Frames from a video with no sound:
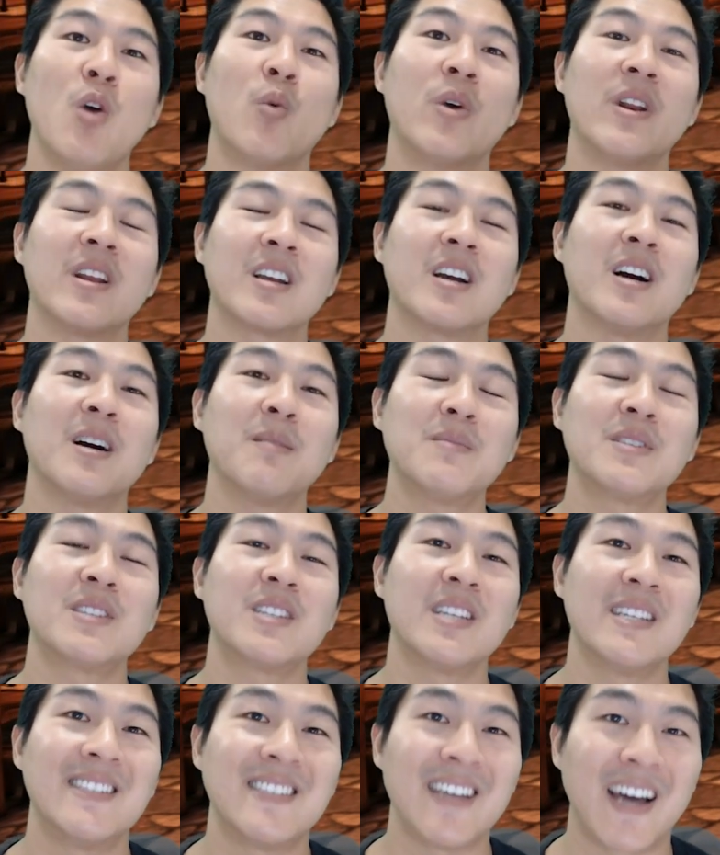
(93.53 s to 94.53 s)
When it
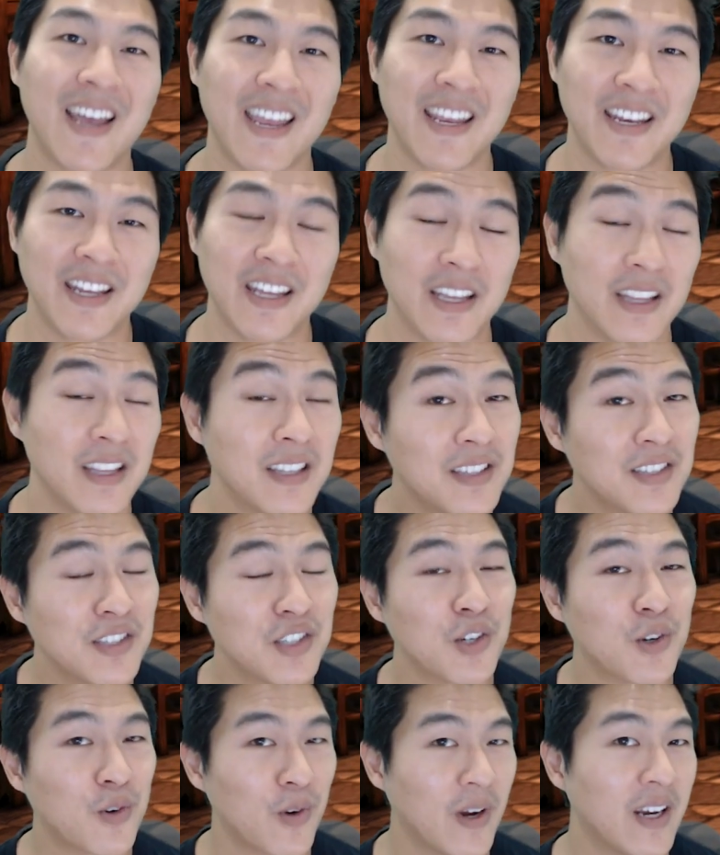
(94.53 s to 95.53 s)
comes to dieting, and
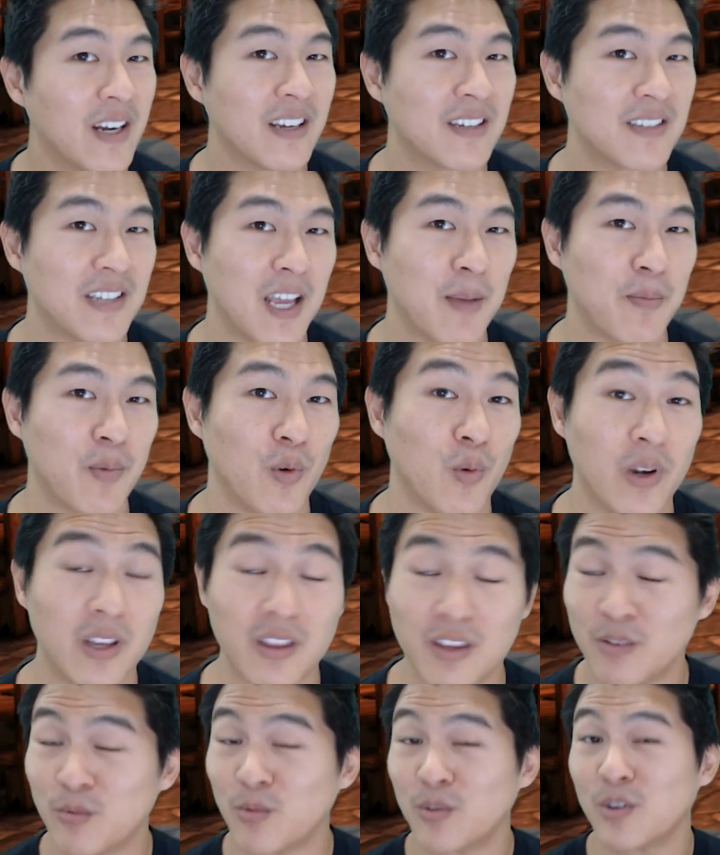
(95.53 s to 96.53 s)
this is a great example.
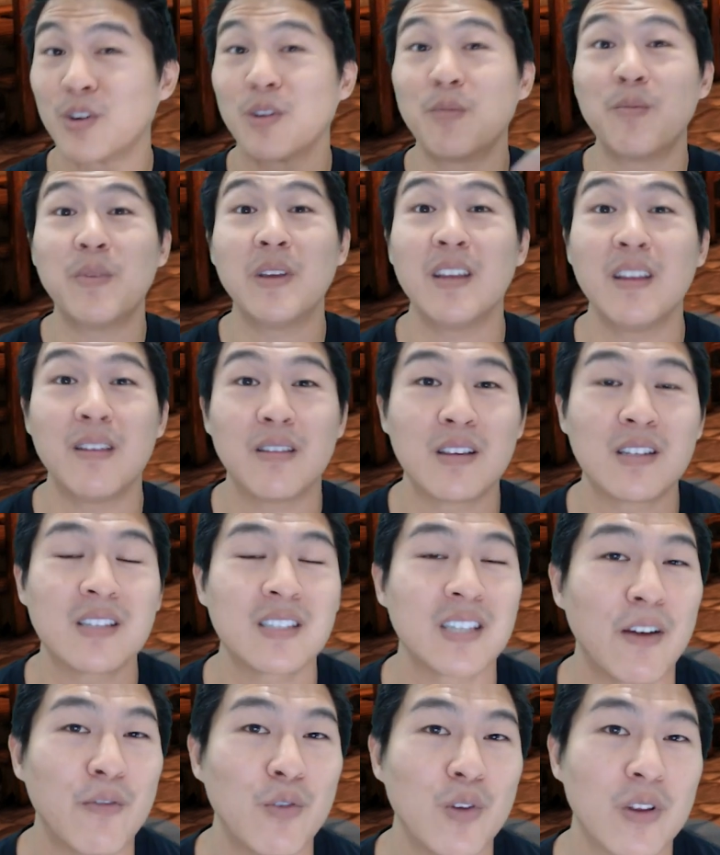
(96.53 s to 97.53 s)
There can be
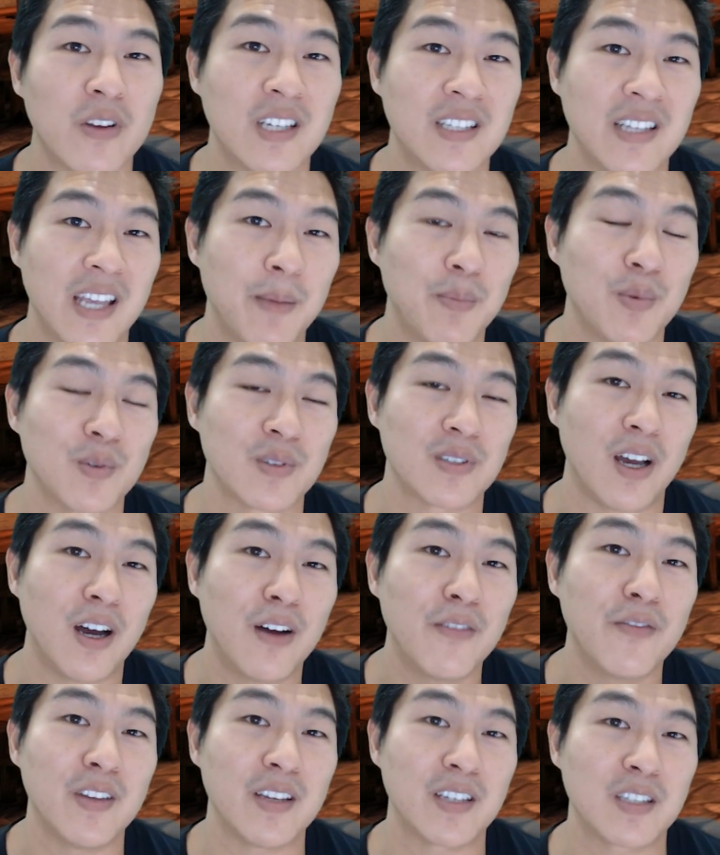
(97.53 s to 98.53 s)
several examples
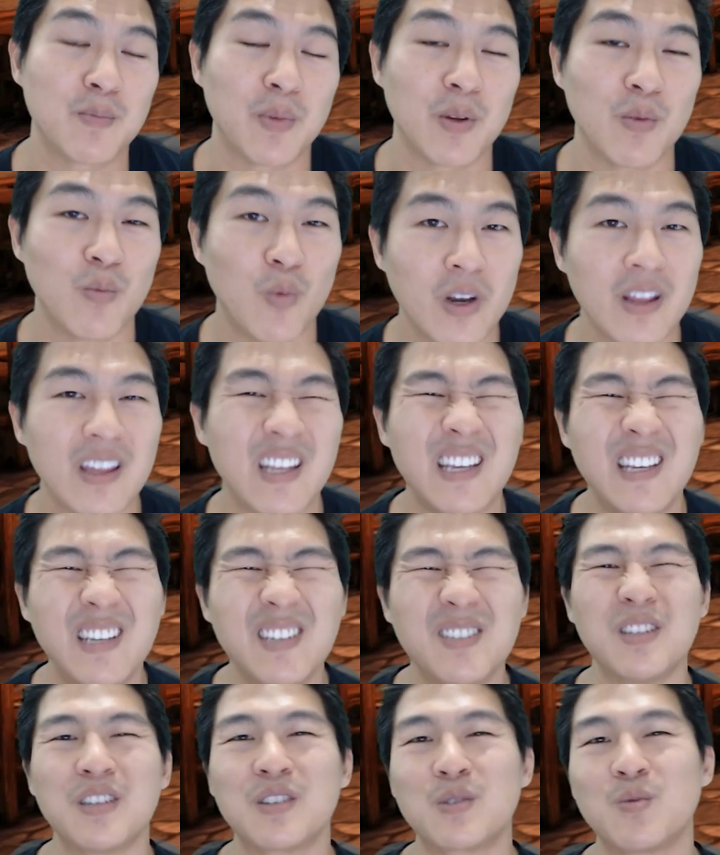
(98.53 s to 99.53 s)
of this, but one of the
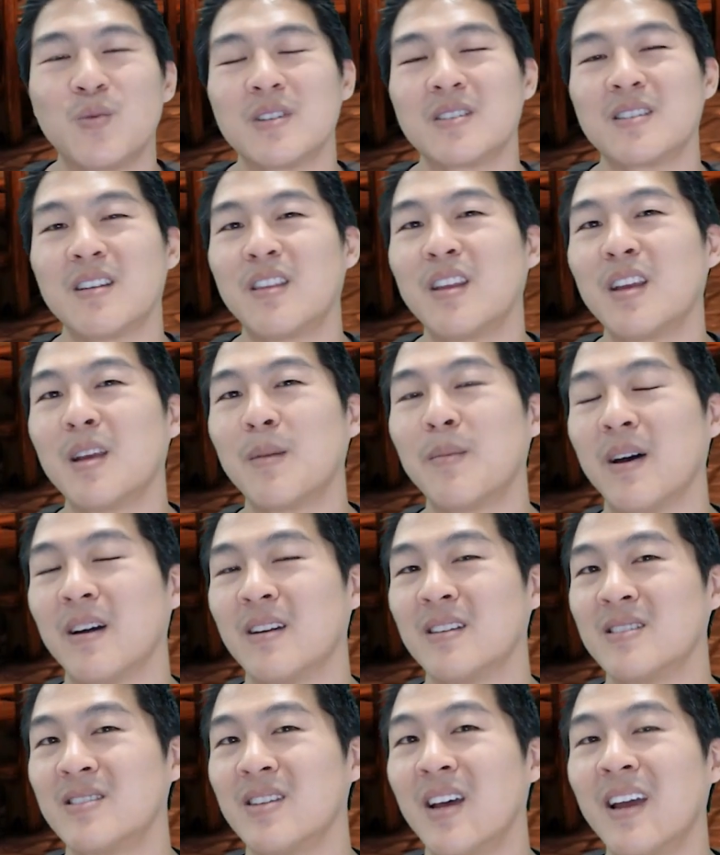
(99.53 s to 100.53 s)
easiest ones to think
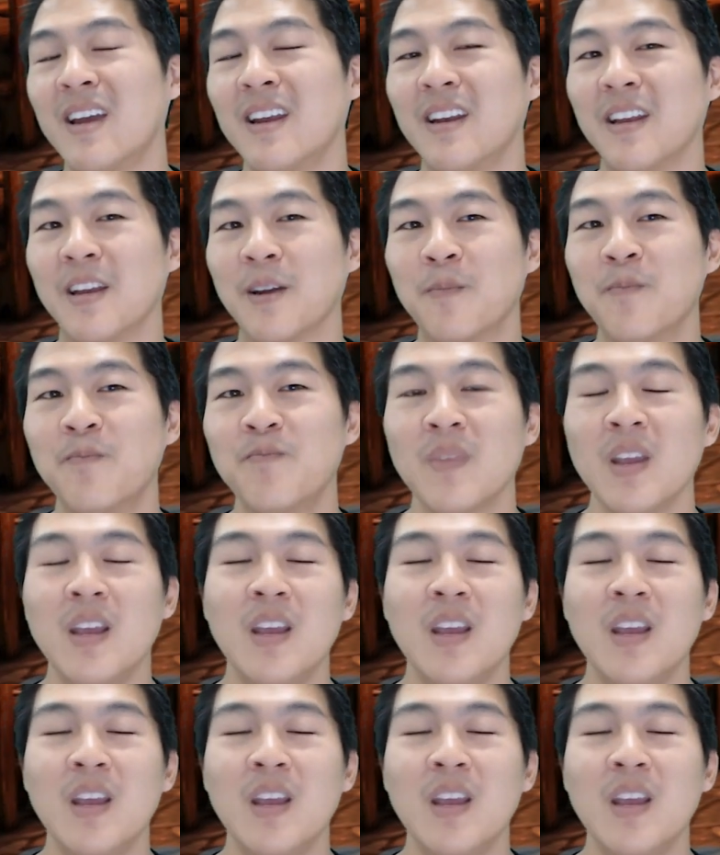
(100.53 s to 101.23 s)
about is dieting.